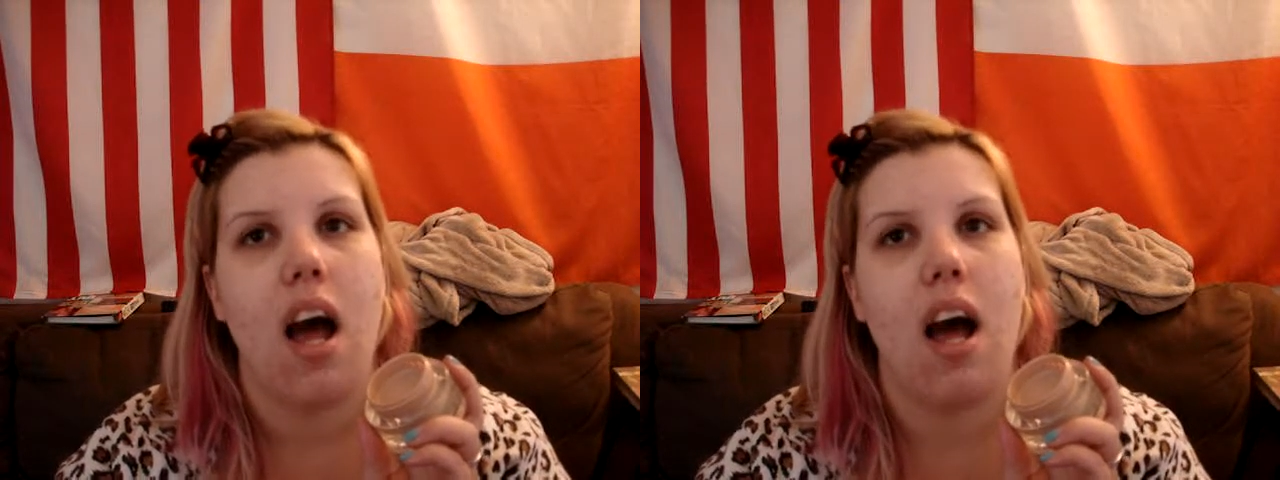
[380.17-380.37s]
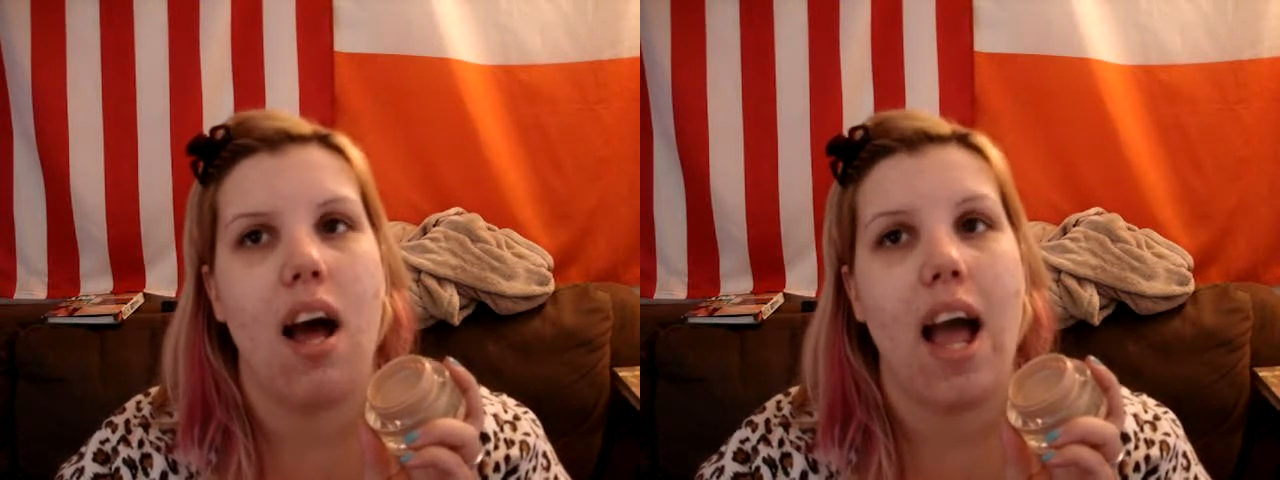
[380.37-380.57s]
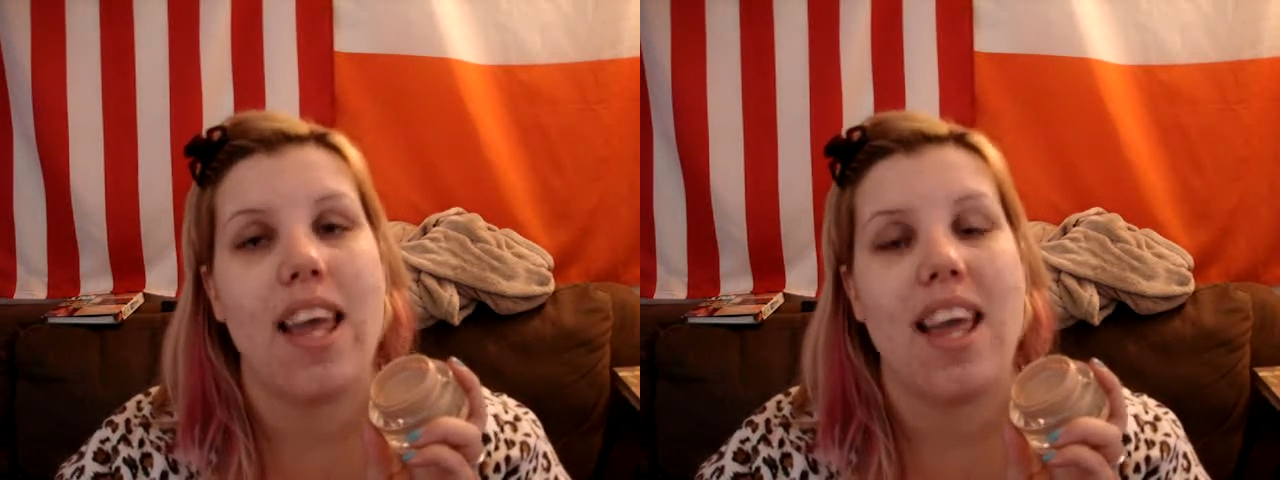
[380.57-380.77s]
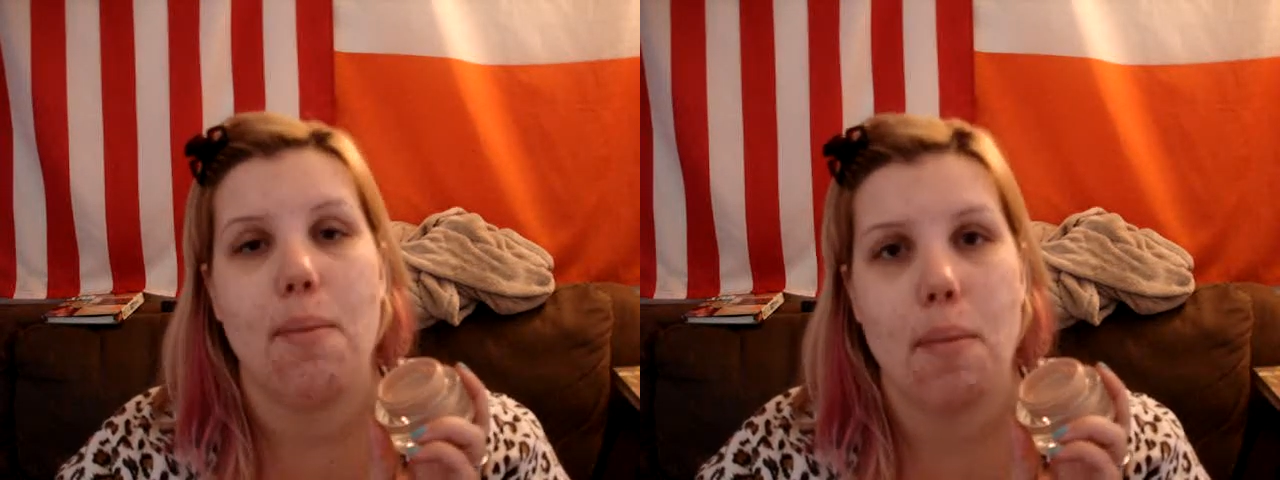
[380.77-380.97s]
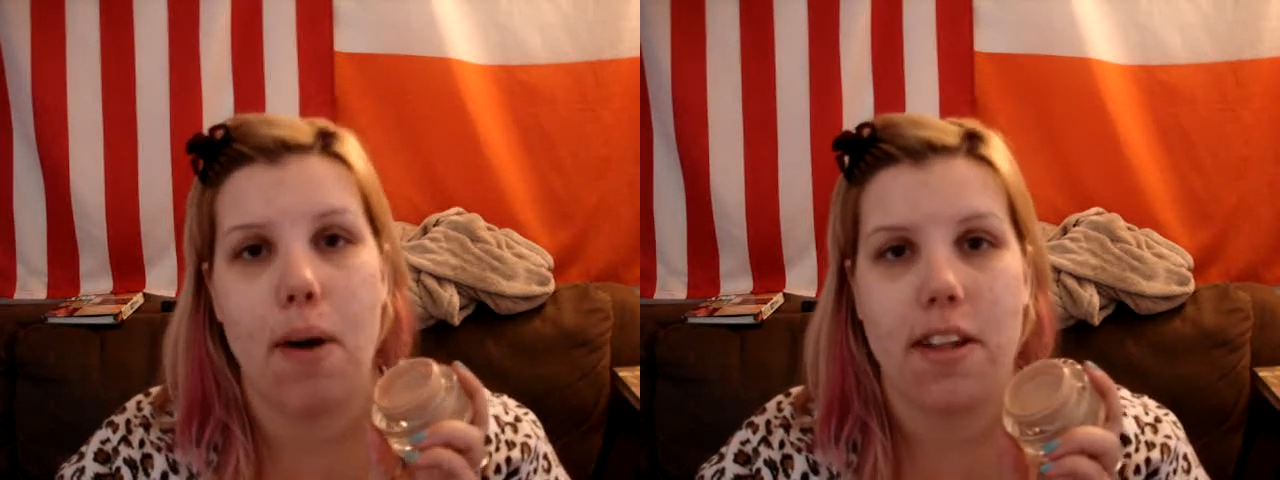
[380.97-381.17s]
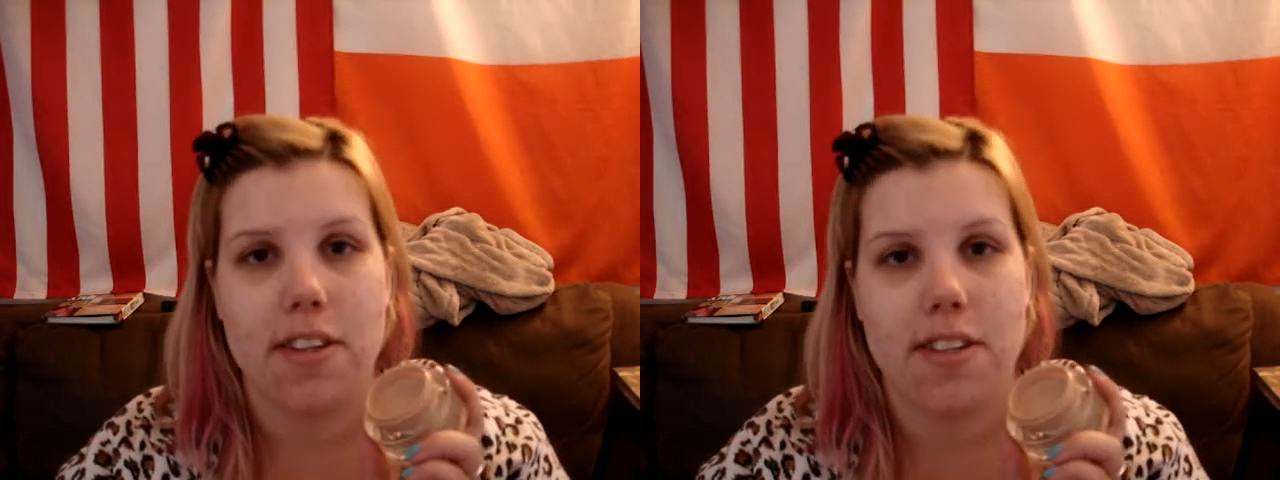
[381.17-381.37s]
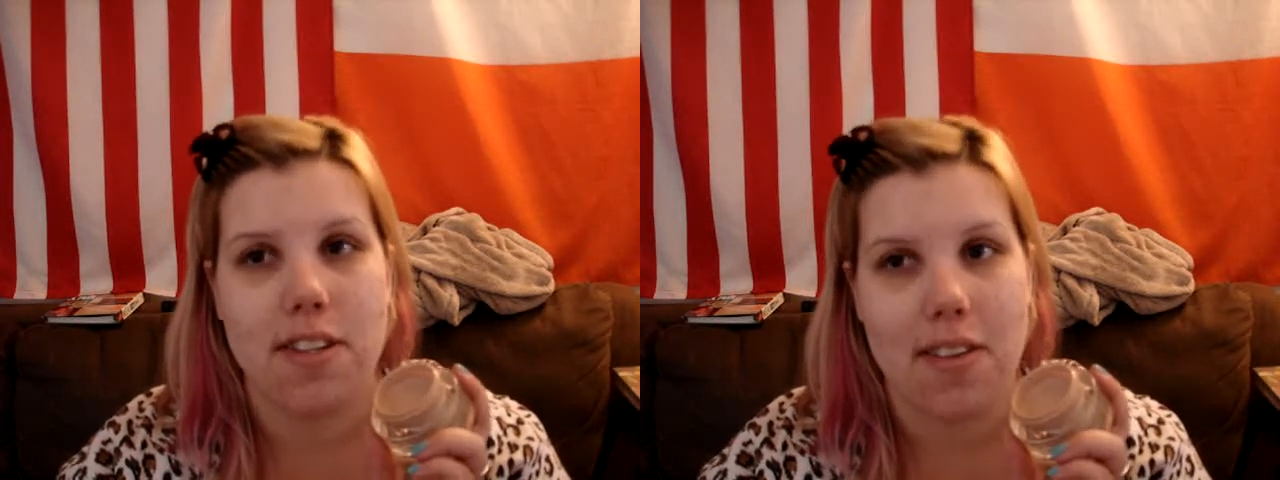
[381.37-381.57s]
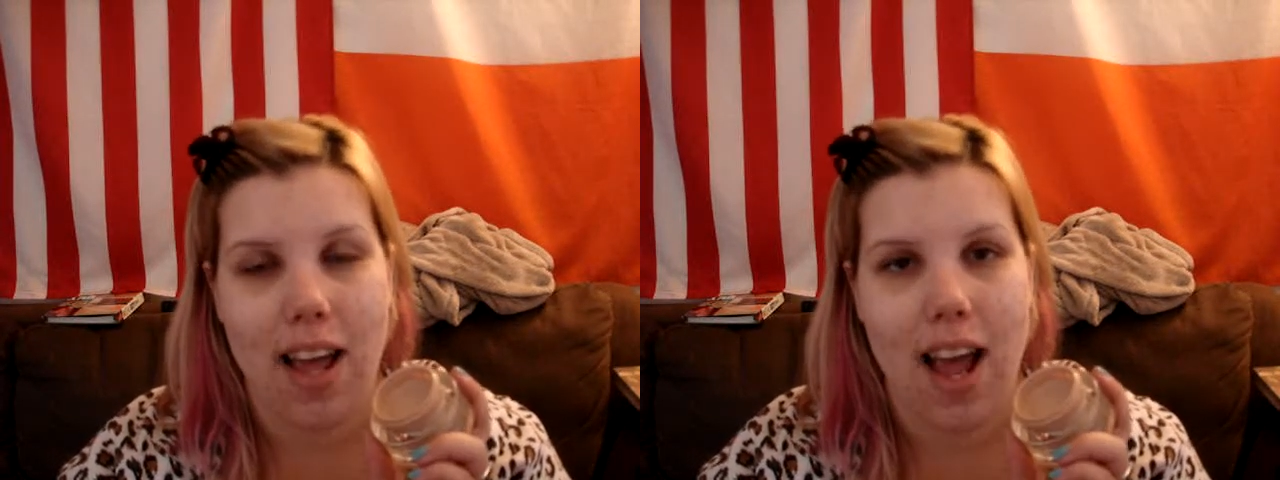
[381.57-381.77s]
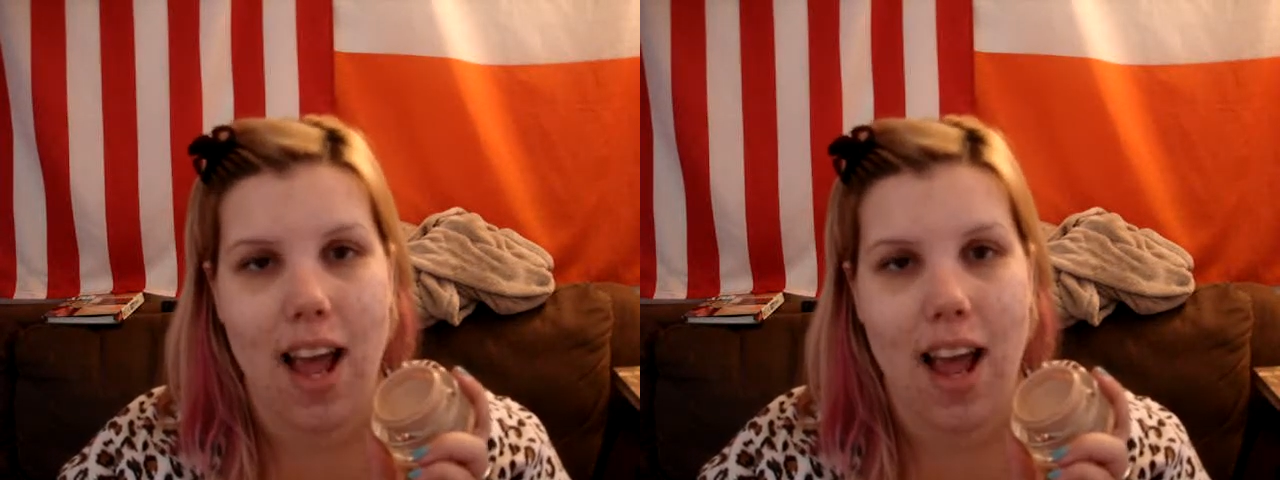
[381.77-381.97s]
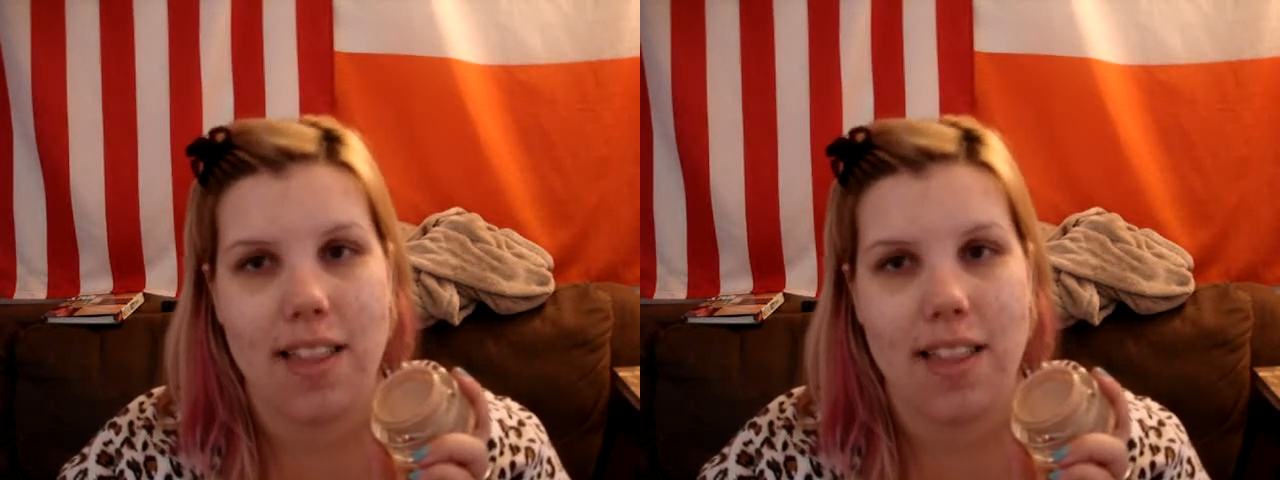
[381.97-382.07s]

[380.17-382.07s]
I can't be bothered to do that.